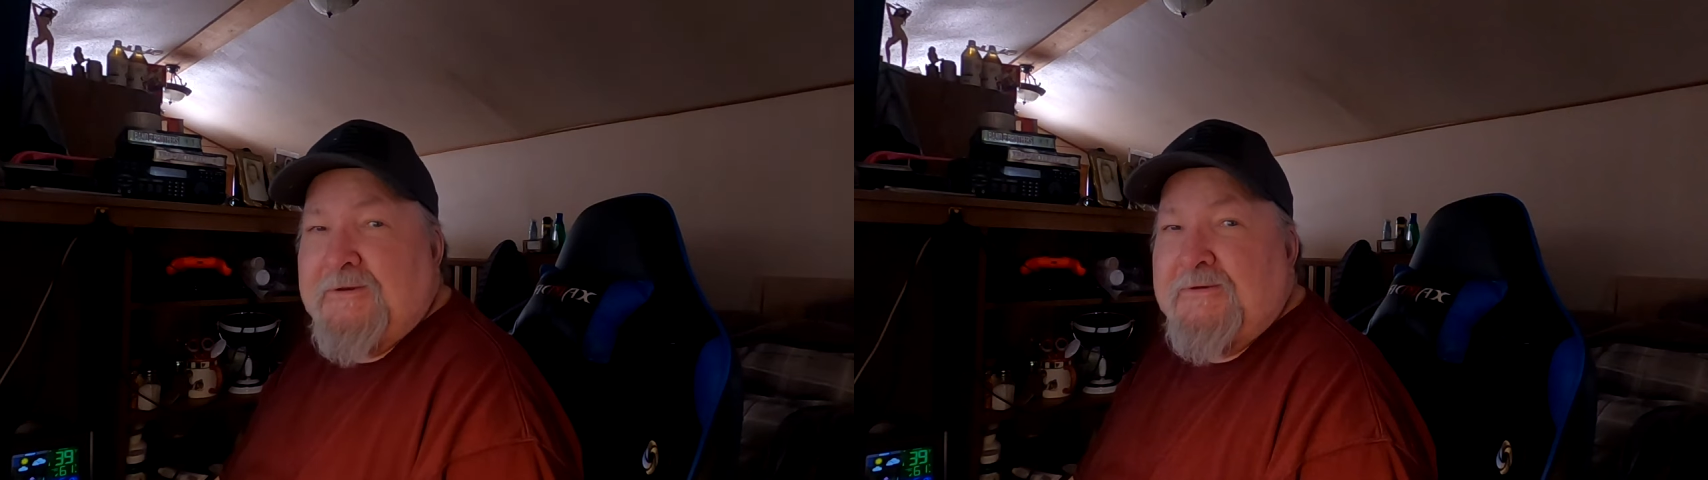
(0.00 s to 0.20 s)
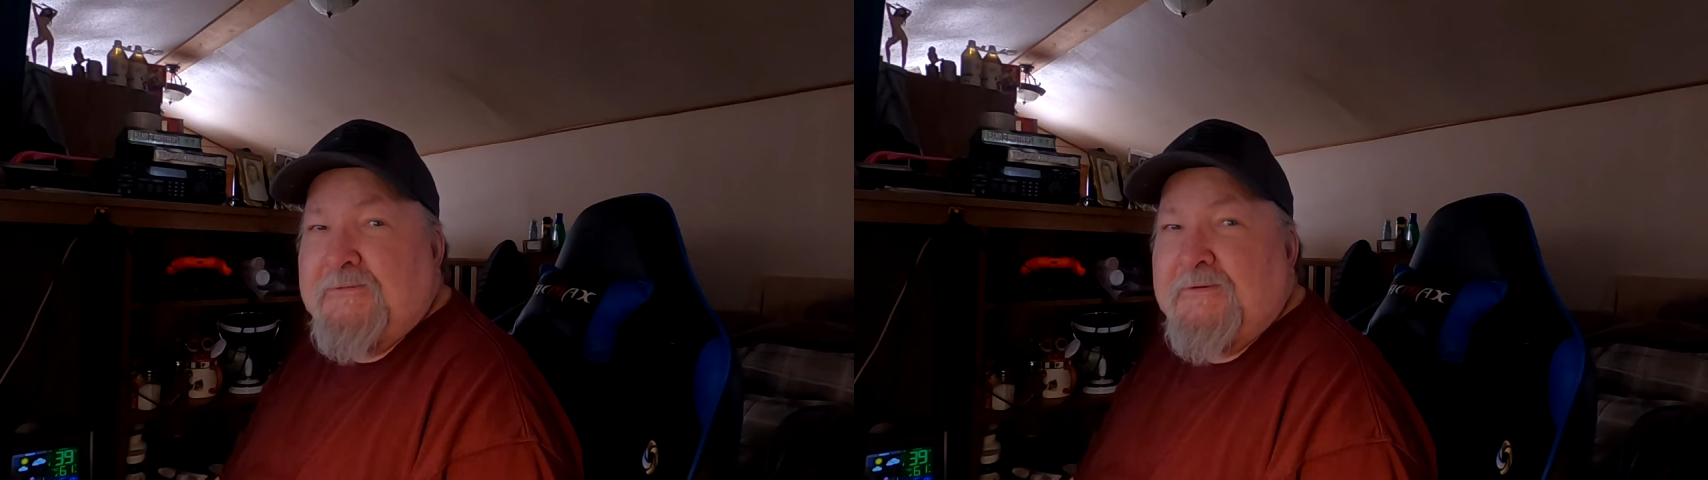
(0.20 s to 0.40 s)

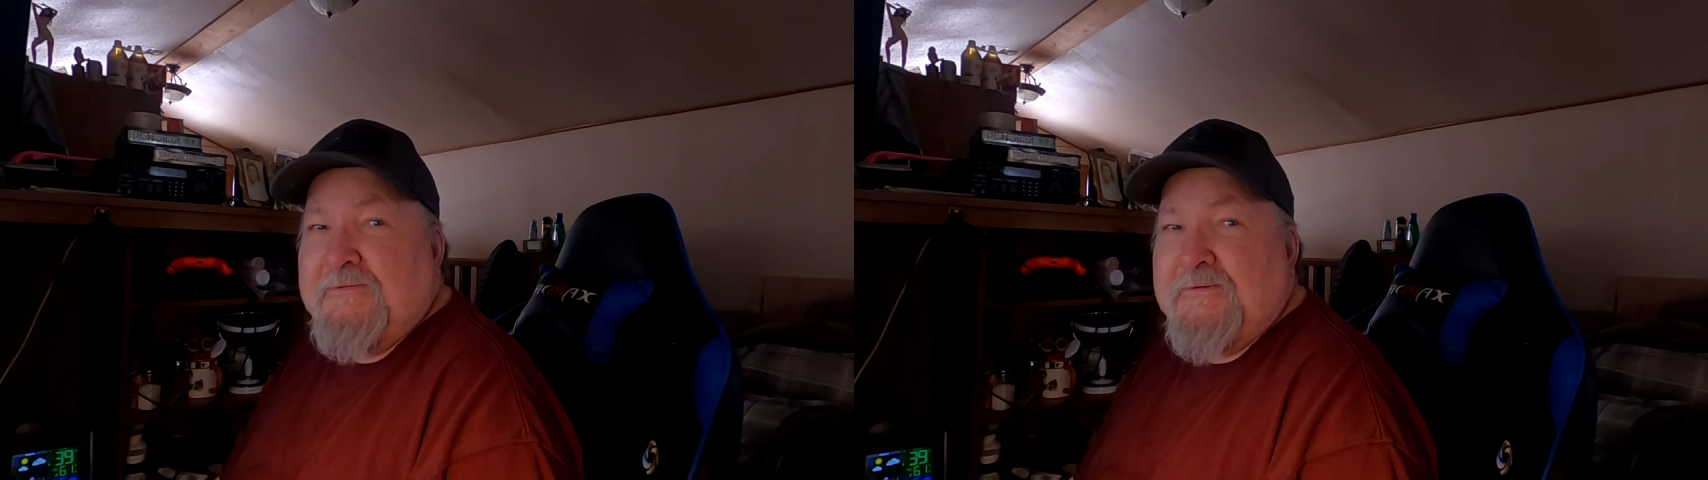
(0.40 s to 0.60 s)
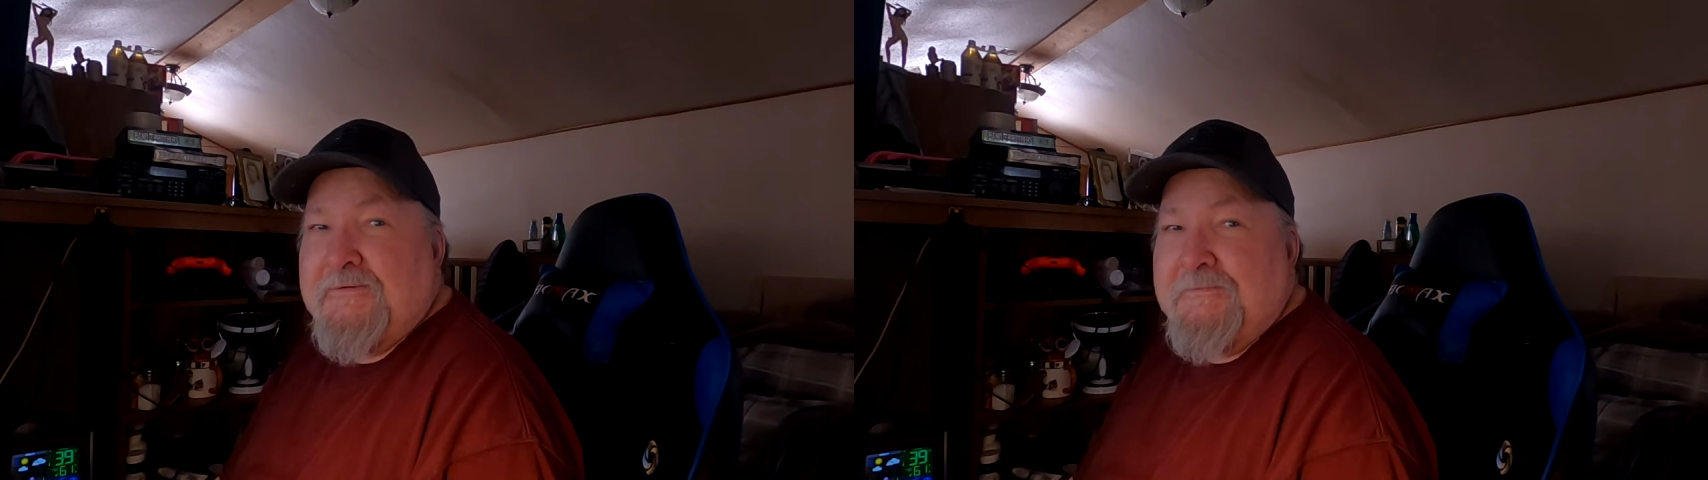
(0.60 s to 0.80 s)
it
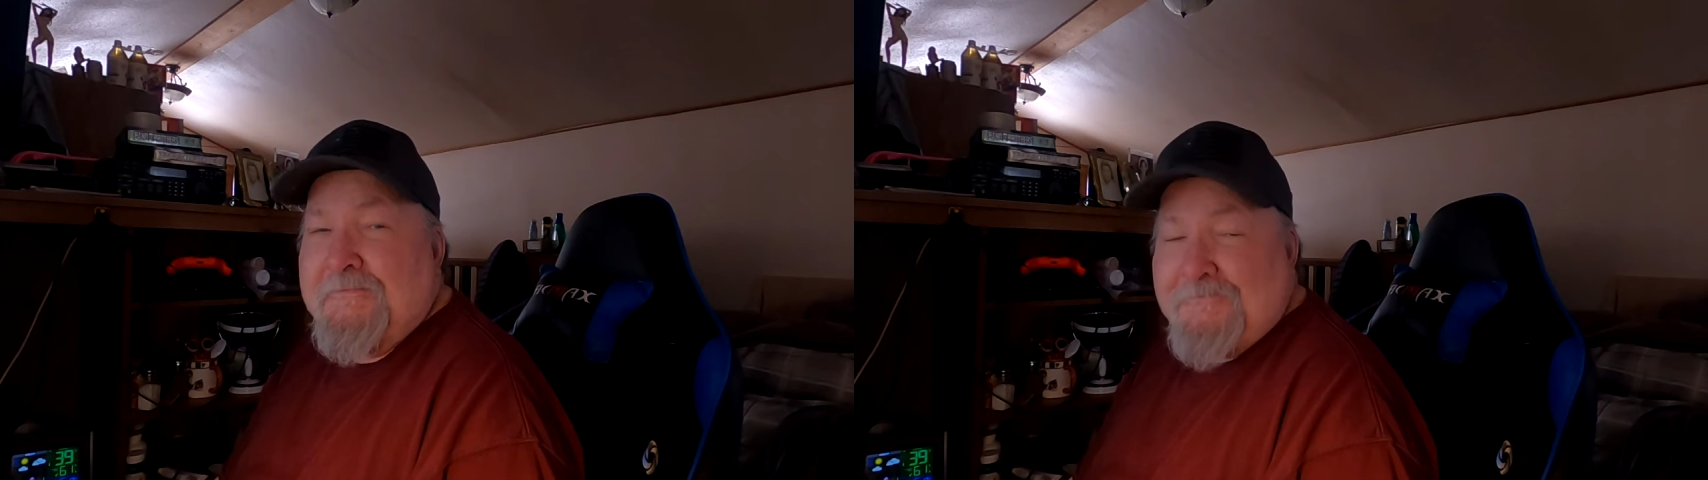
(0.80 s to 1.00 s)
interesting.